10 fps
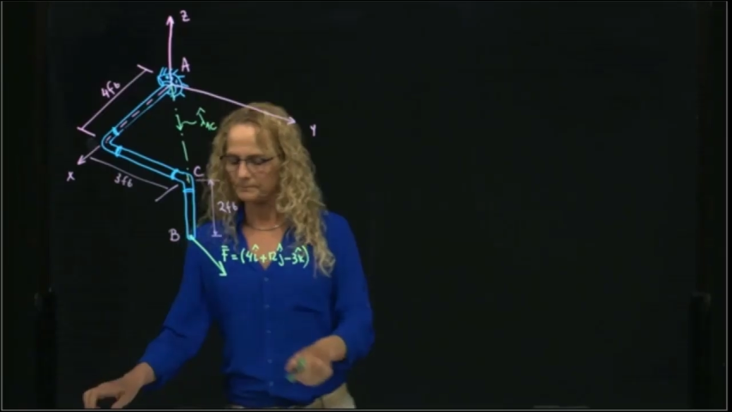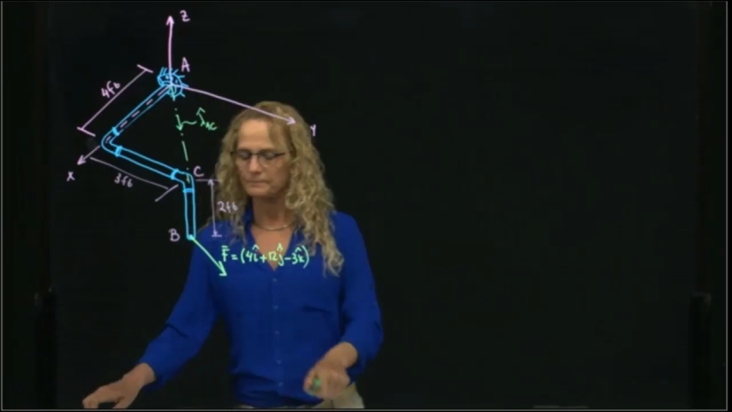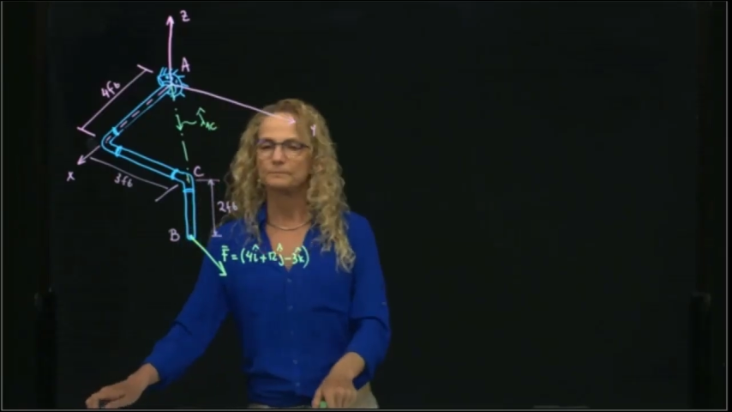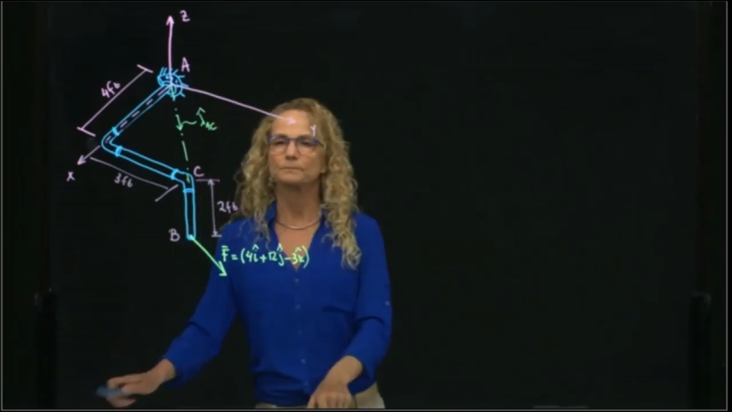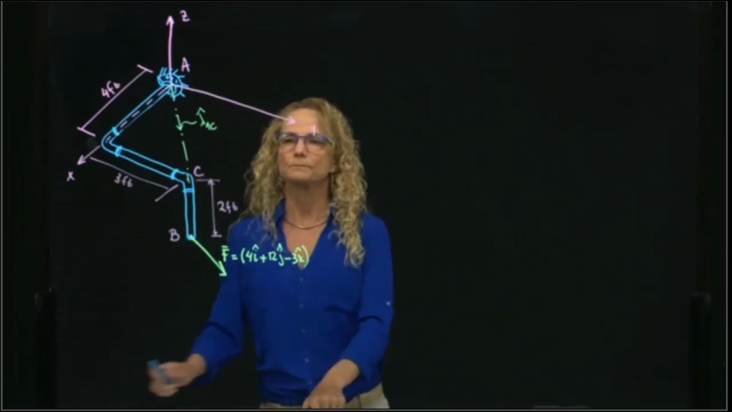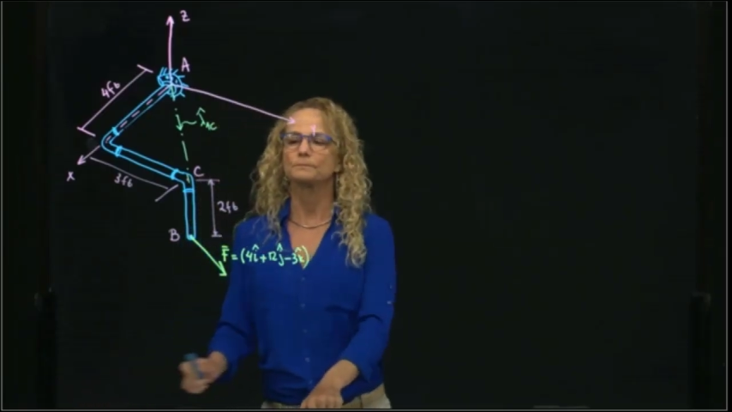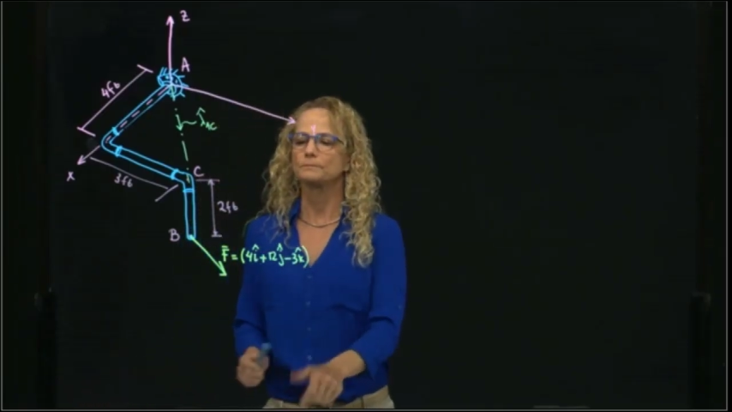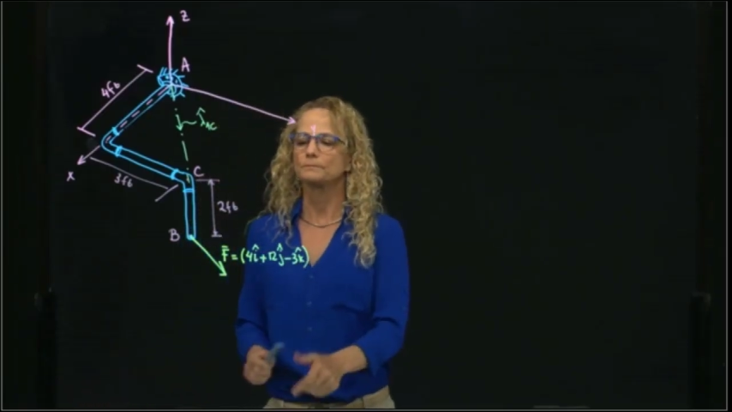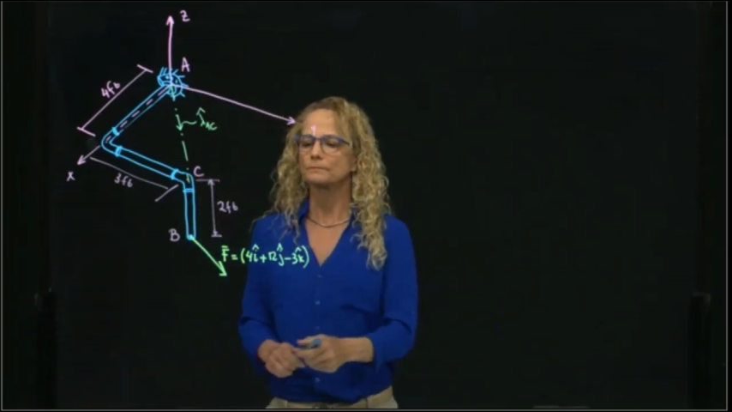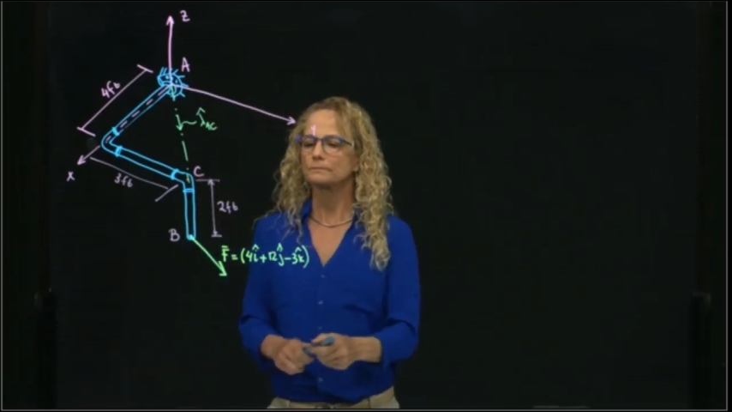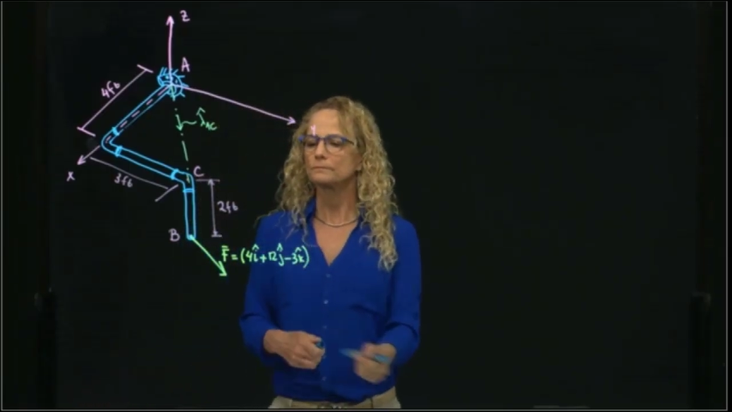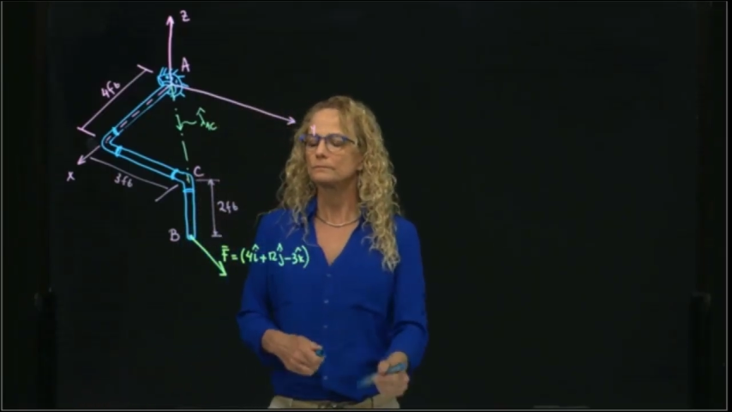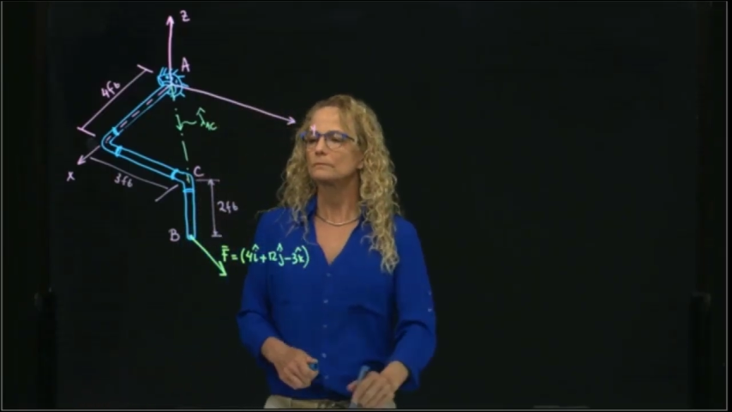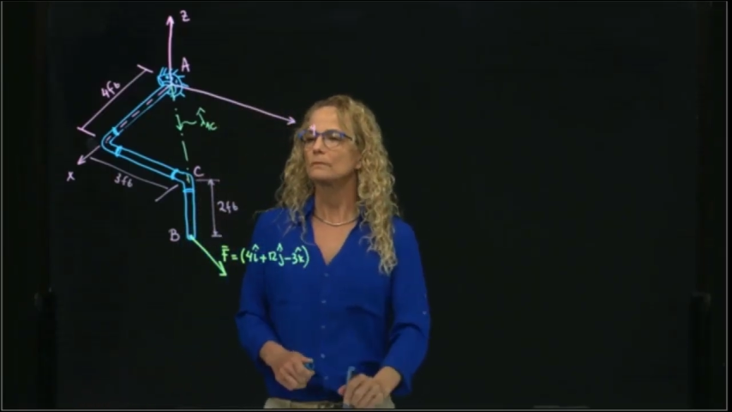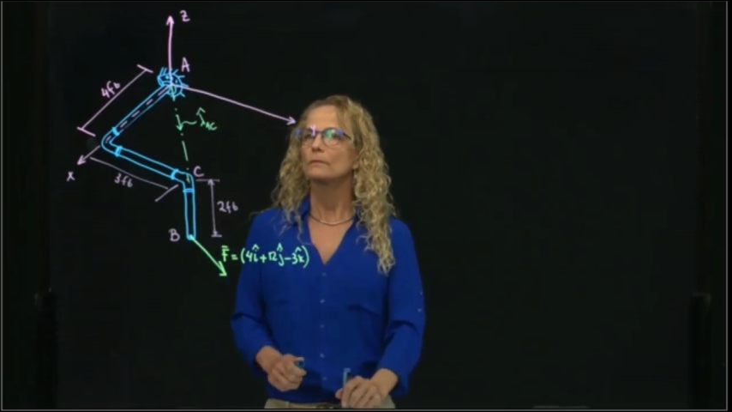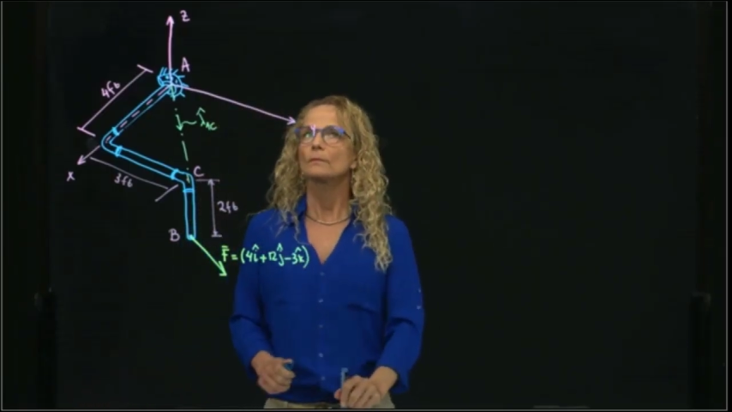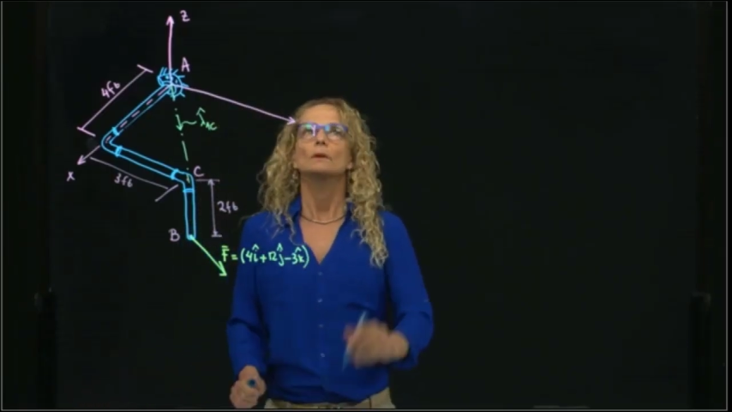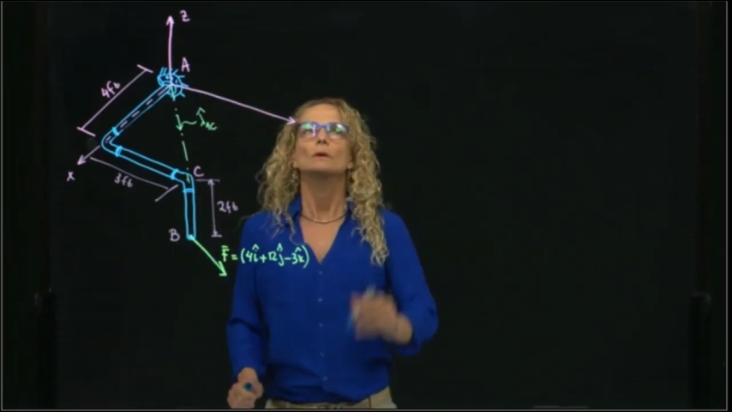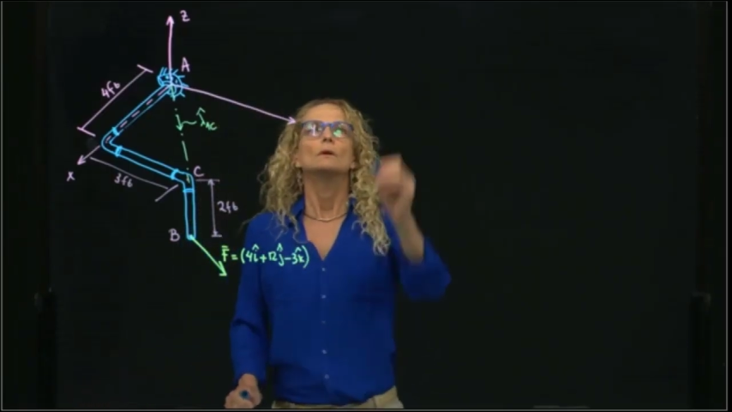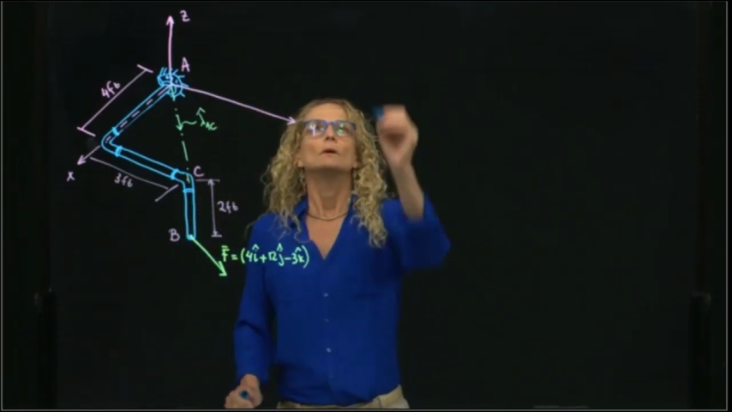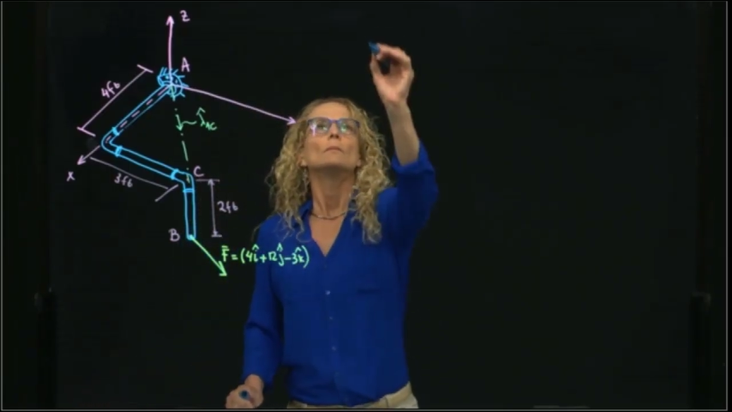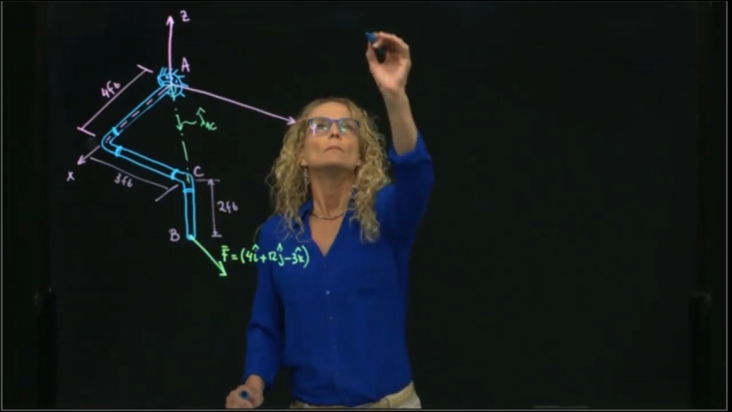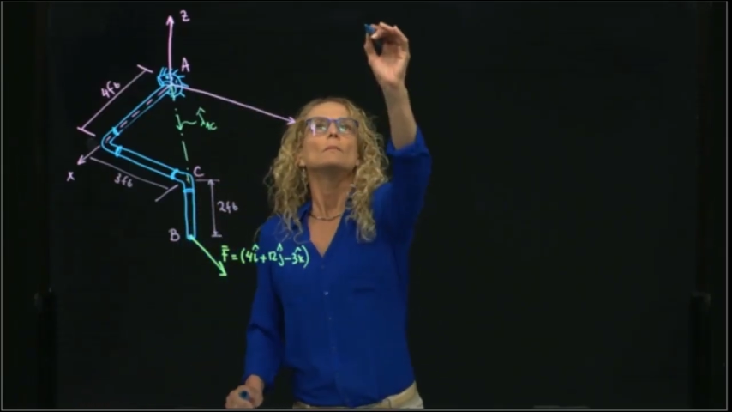[no speech]